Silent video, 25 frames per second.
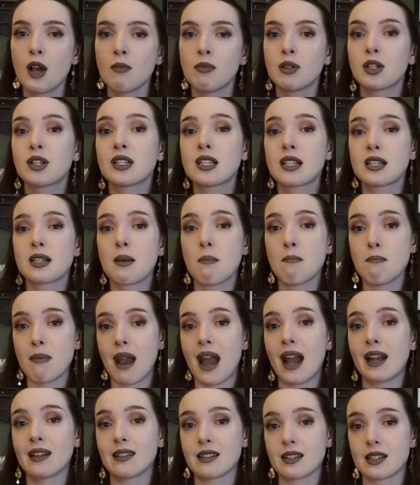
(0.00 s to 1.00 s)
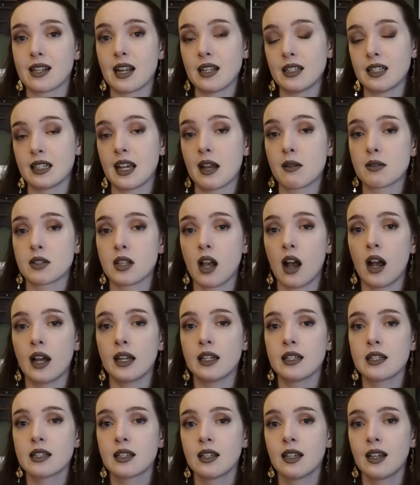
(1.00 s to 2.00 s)
because there's a man standing
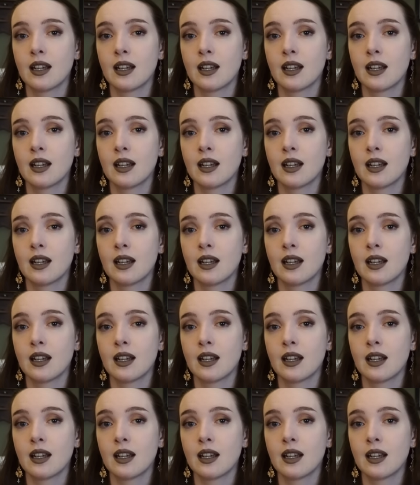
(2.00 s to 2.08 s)
outside.